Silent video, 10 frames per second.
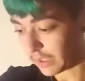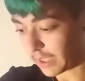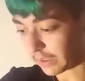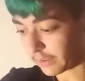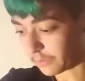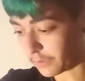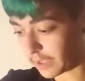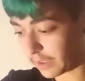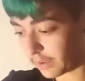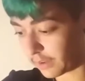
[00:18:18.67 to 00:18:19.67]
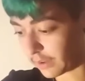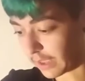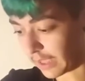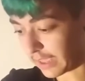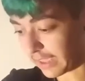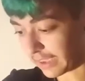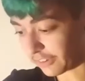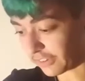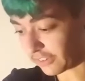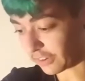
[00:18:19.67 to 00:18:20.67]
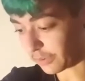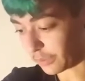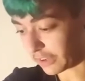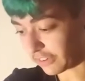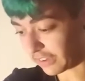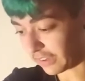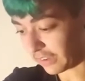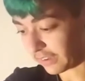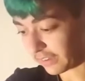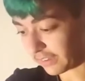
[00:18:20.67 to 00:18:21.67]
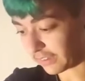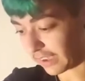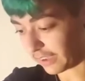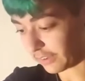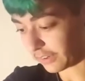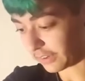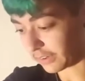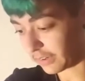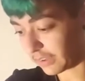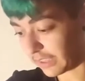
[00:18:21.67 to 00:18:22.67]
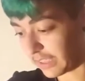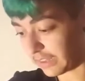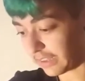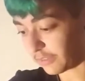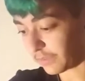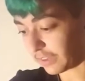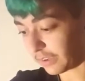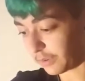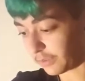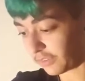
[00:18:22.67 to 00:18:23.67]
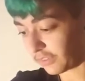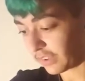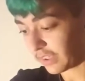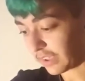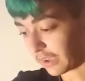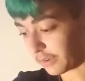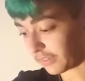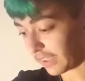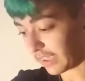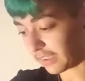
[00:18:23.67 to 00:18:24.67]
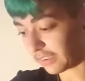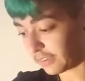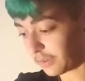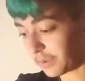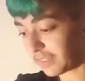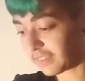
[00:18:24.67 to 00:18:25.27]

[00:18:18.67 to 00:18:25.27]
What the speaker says: Yeah, when I actually started watching Tyler in his videos, I was like, you know what?